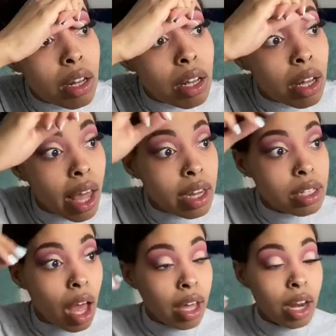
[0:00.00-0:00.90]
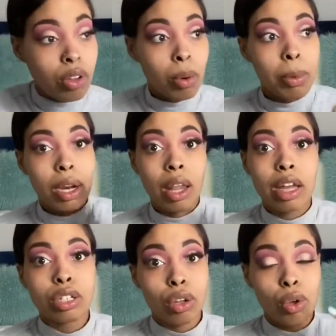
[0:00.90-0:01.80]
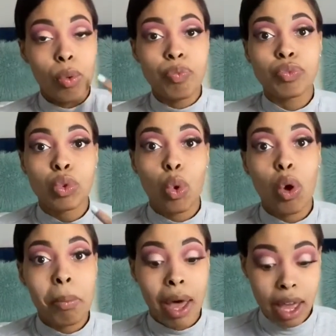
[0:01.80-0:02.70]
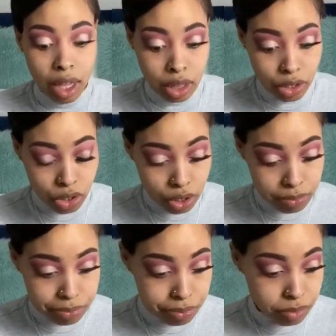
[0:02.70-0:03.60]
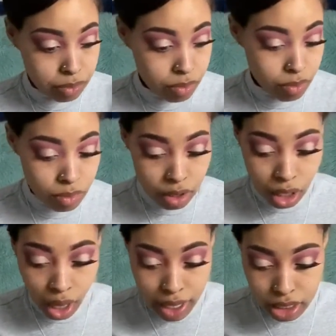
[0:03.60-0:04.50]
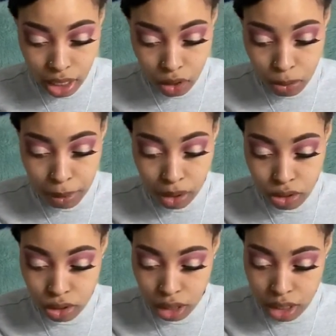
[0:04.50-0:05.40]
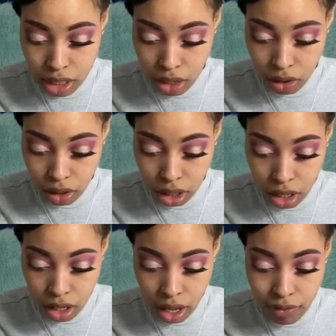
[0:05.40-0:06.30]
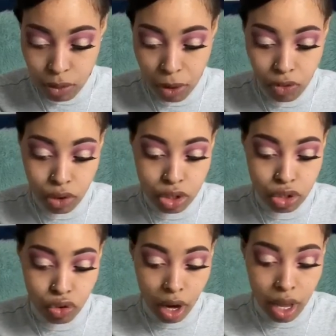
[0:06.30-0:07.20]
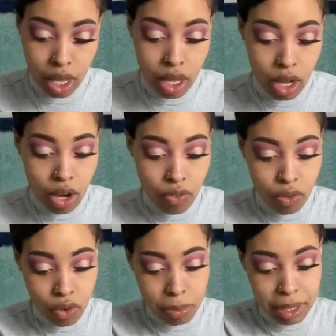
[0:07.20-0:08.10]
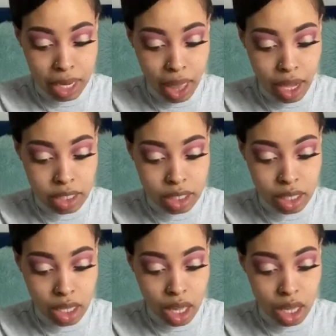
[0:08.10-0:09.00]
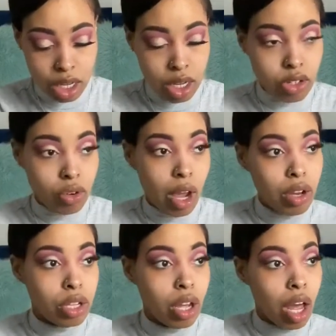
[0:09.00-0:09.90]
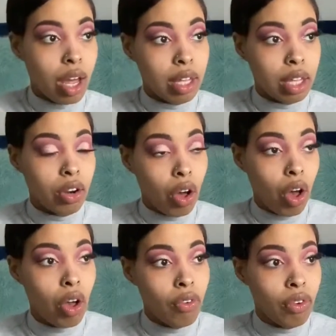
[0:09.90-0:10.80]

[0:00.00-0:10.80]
lash glue on my glitter eyeshadow, but I'll show you guys how to, I have to wait for it to dry for me to actually try to get it off.